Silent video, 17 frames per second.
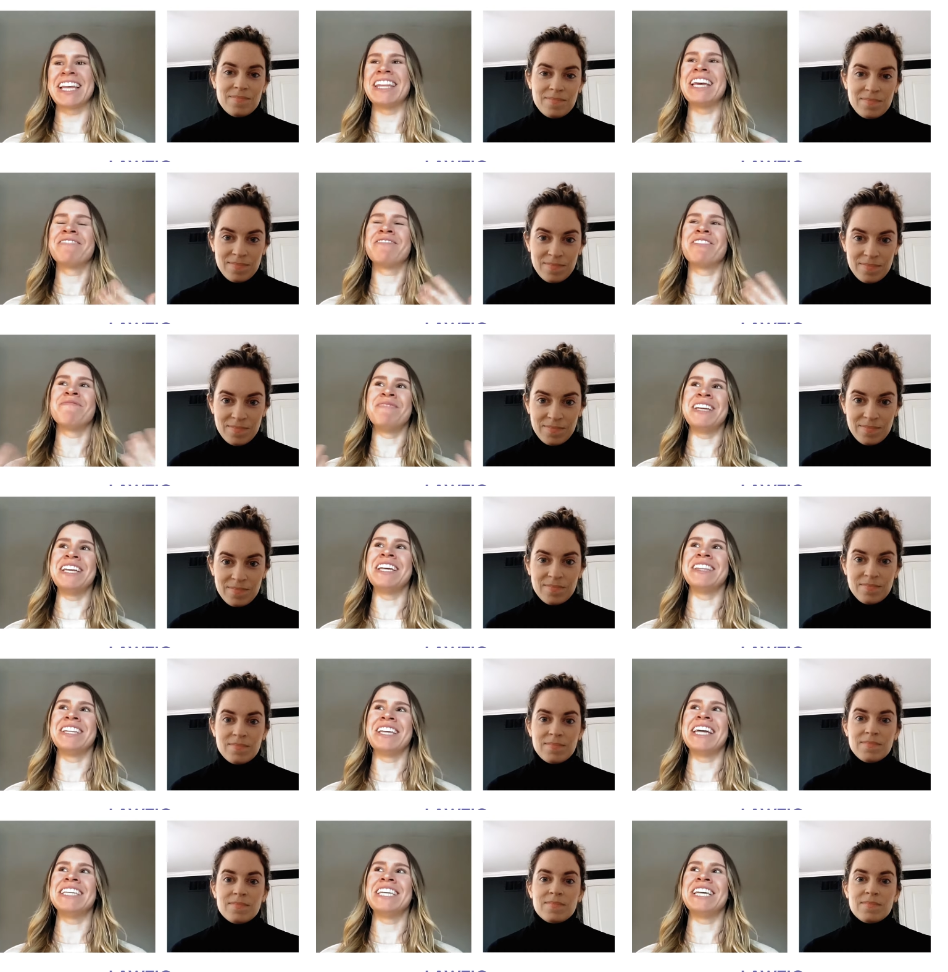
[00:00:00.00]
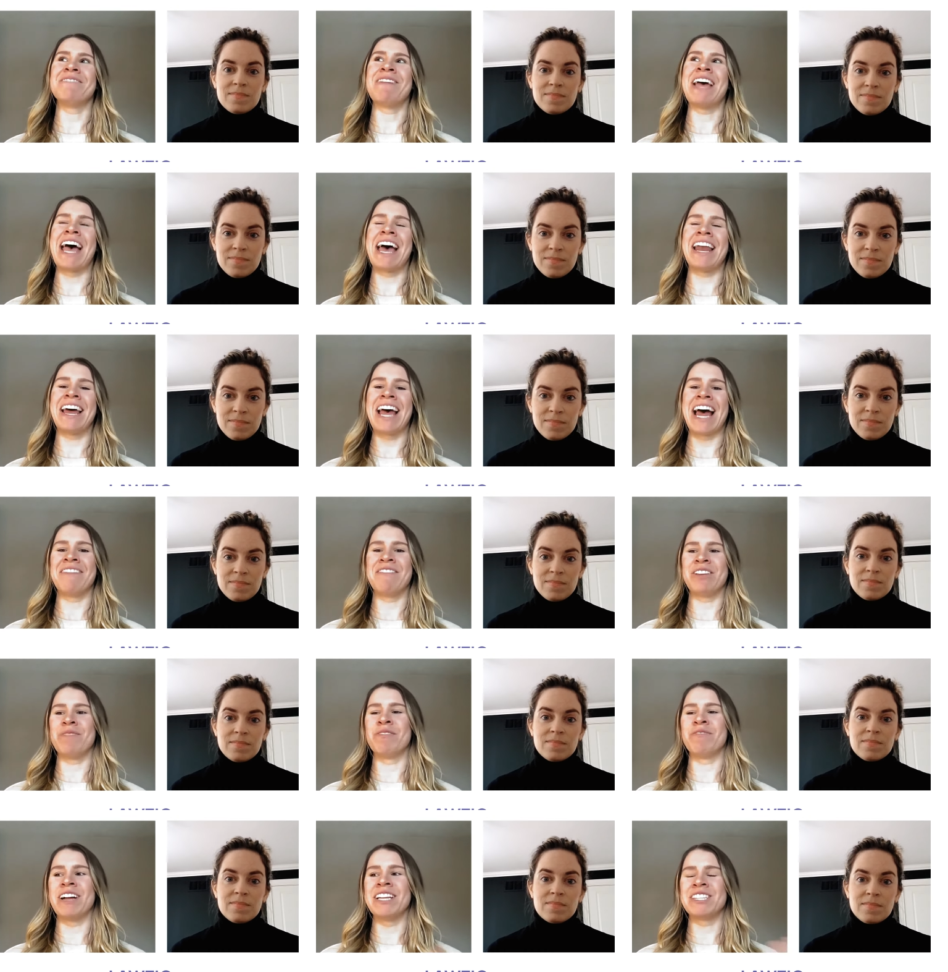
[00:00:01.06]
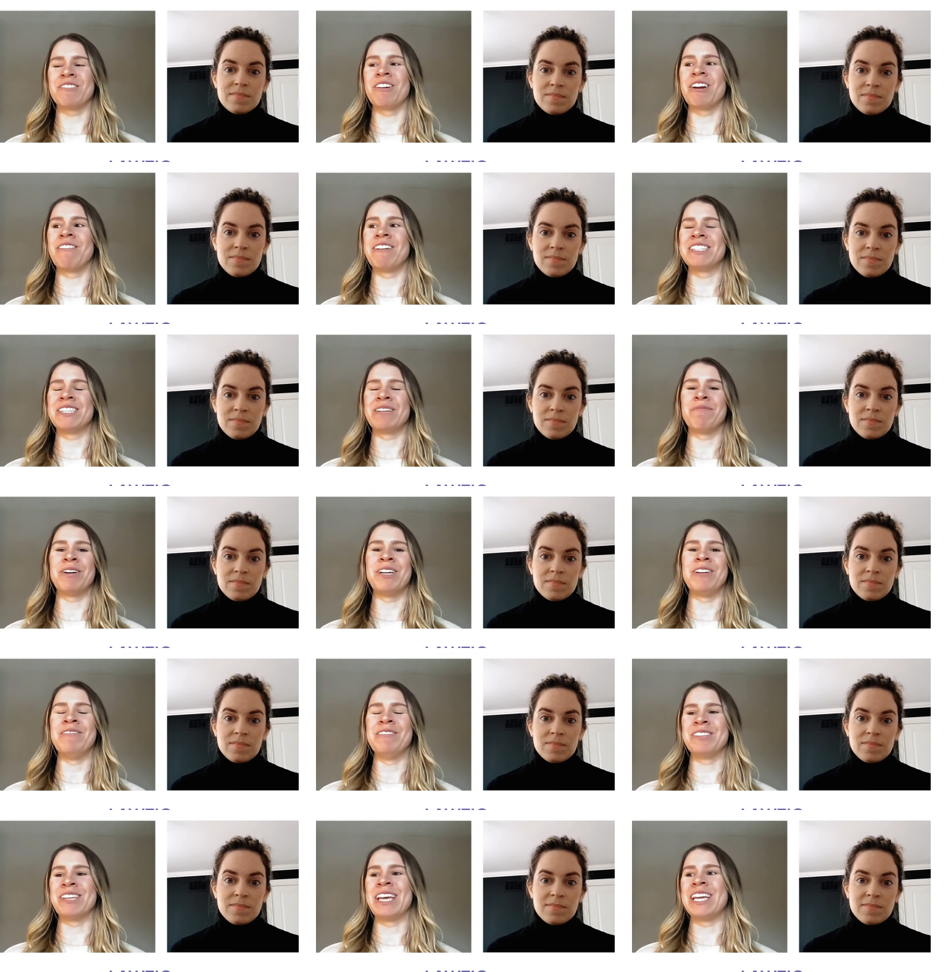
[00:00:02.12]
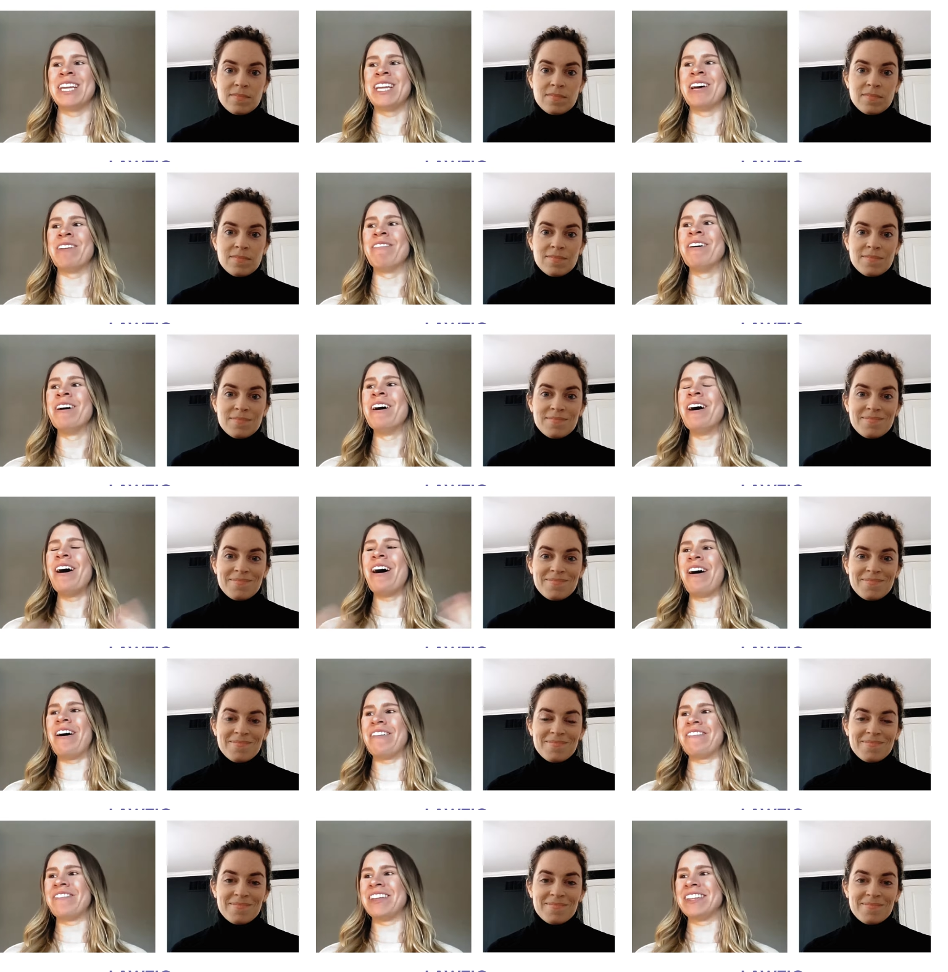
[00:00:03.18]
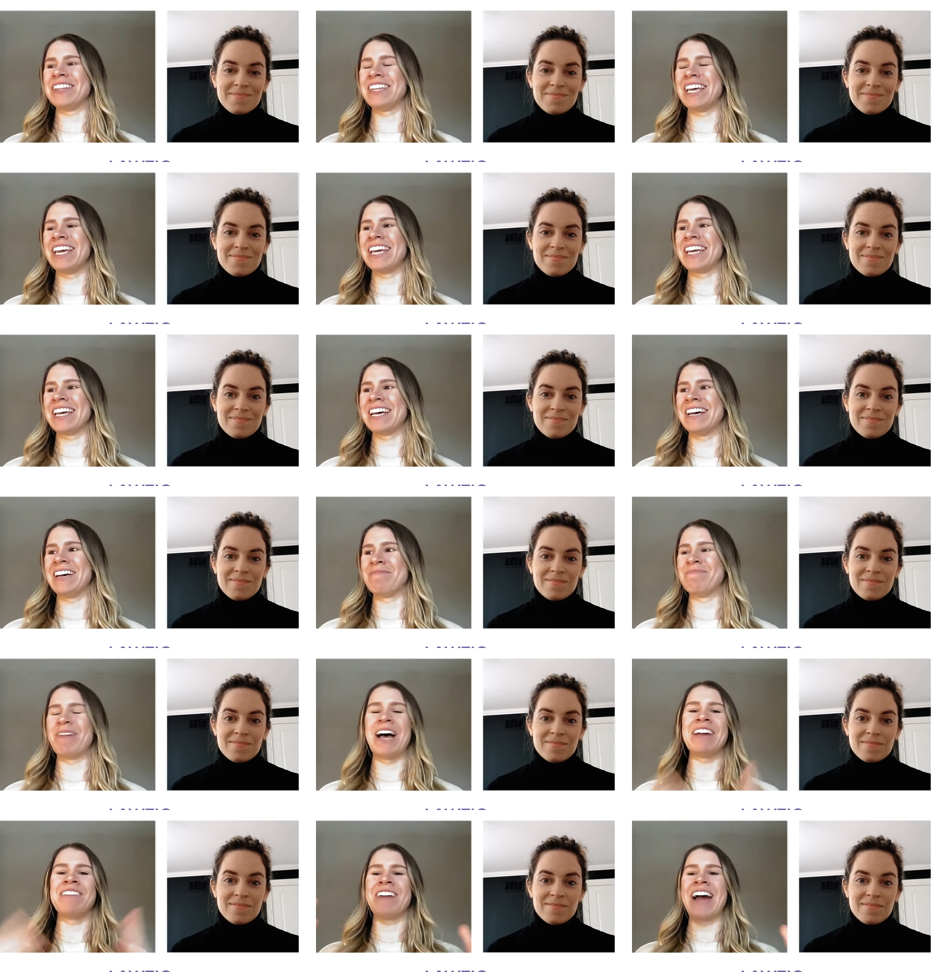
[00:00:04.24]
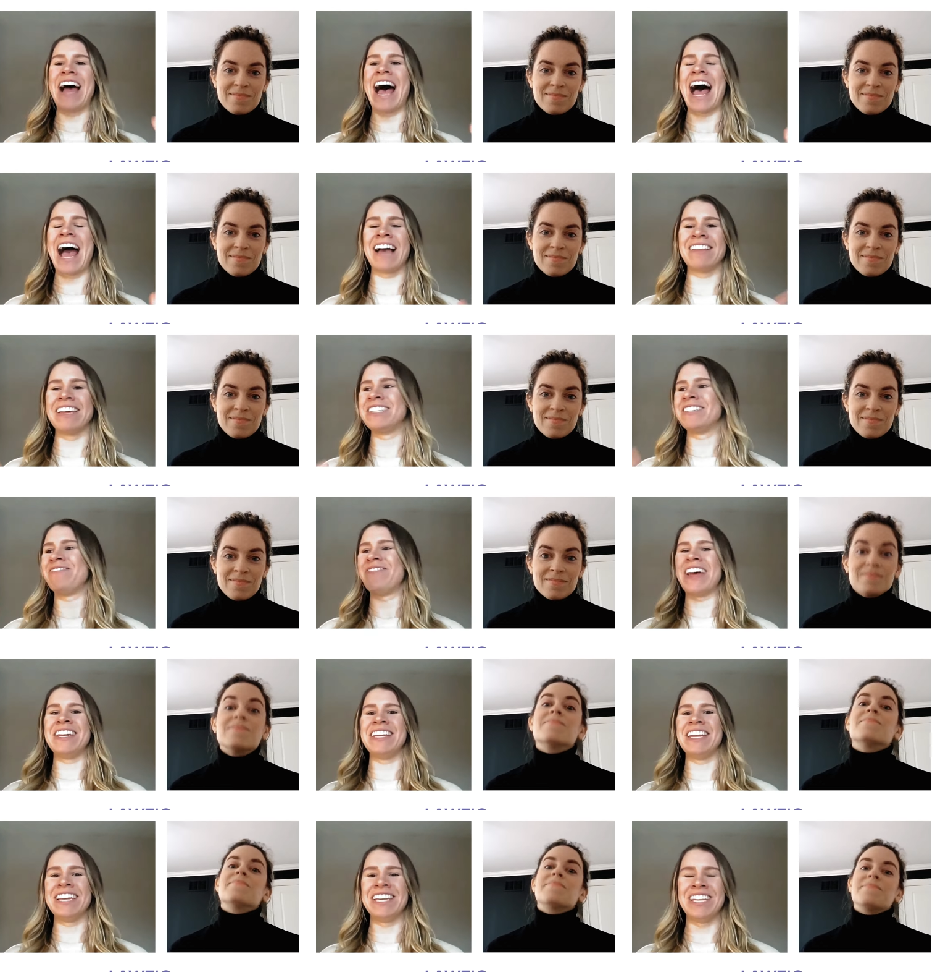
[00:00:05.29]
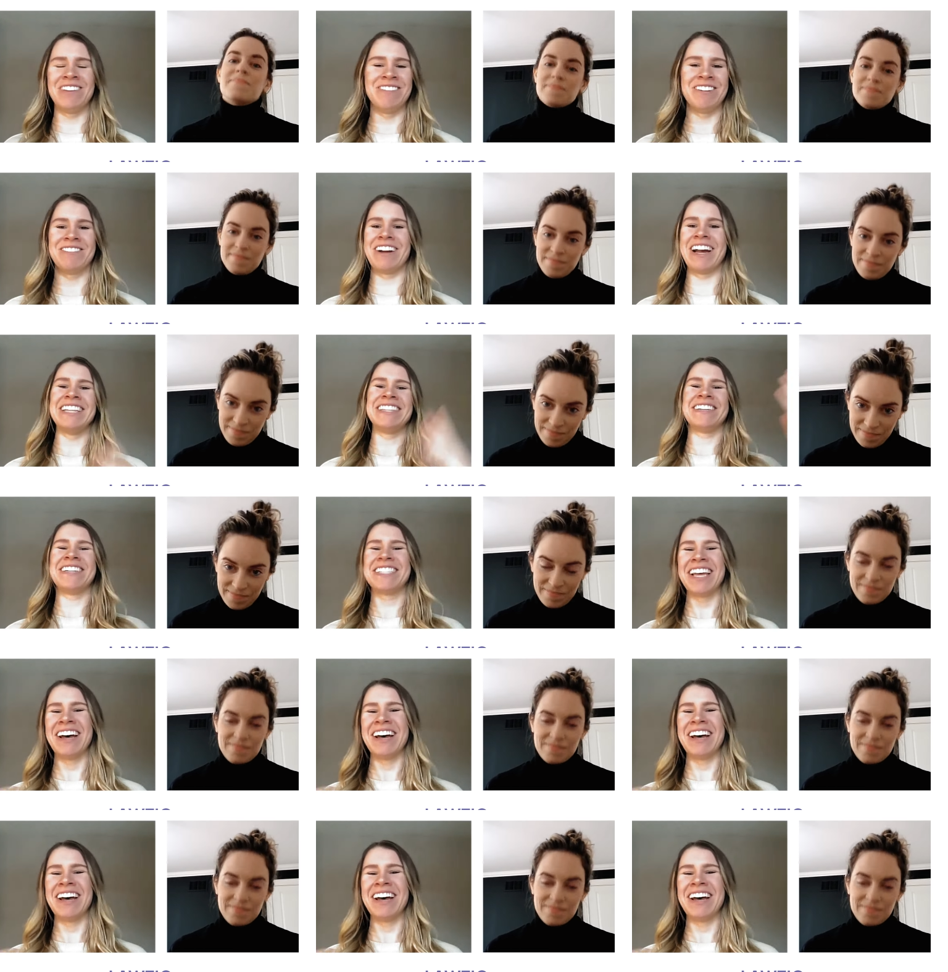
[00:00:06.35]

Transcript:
Speaker 1: Because I think for me, the idea in my head I had of a human rights lawyer is someone who's like, you know, off in like um, Iraq, like defending human rights or